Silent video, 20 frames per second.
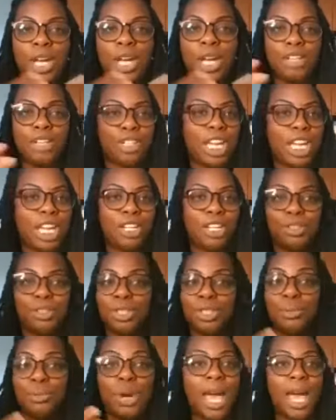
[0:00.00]
educators,
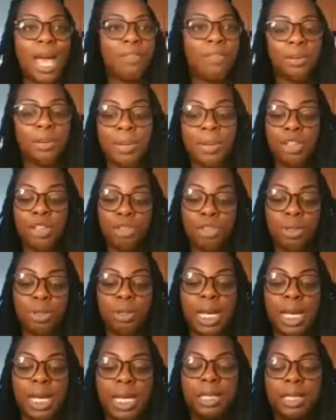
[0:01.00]
and whatever major you're
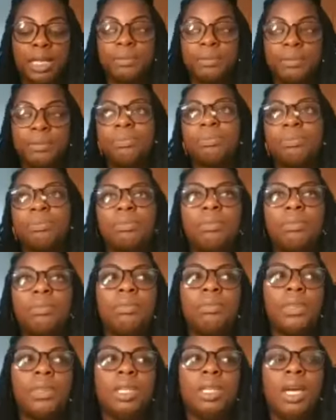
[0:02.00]
in,
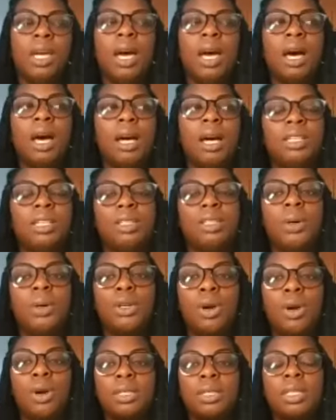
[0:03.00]
you know,
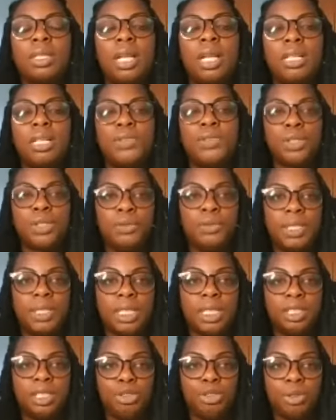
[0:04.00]
across a lot of service
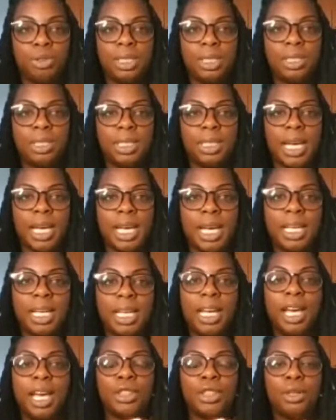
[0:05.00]
industries today,
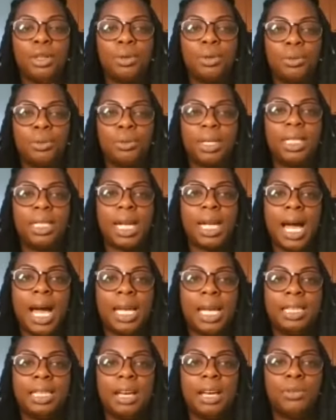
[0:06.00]
there are really
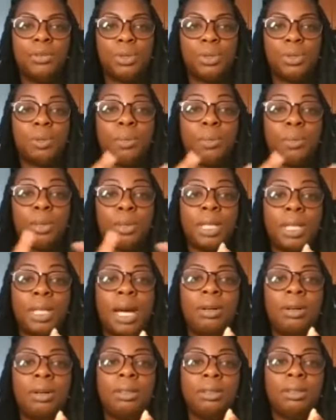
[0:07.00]
high levels of
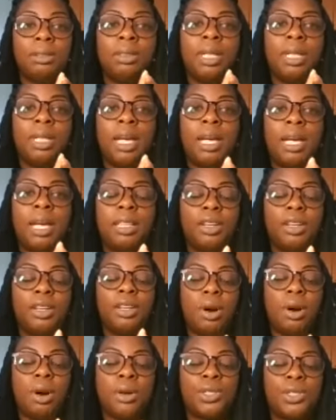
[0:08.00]
burnout there
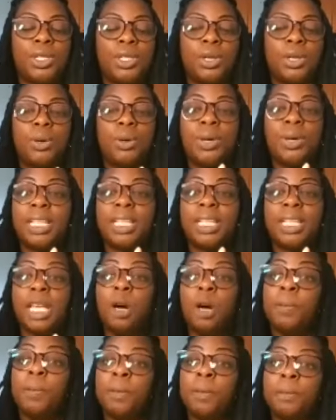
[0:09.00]
are also in
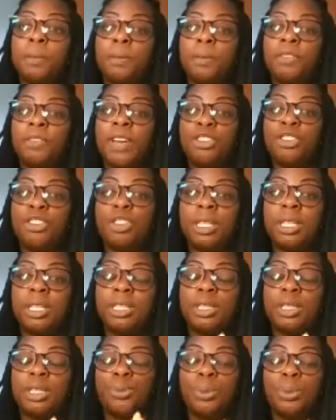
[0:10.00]
helping
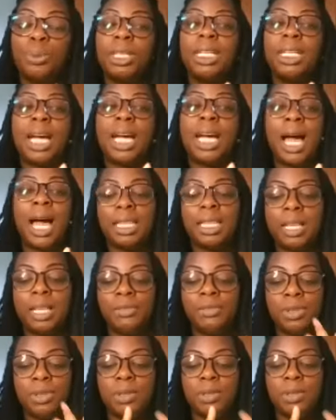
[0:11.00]
professions really high
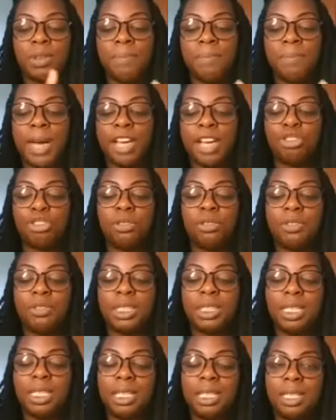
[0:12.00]
levels of compassion
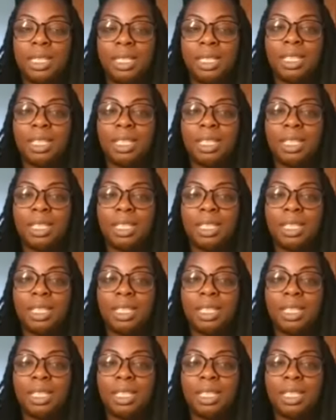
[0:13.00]
fatigue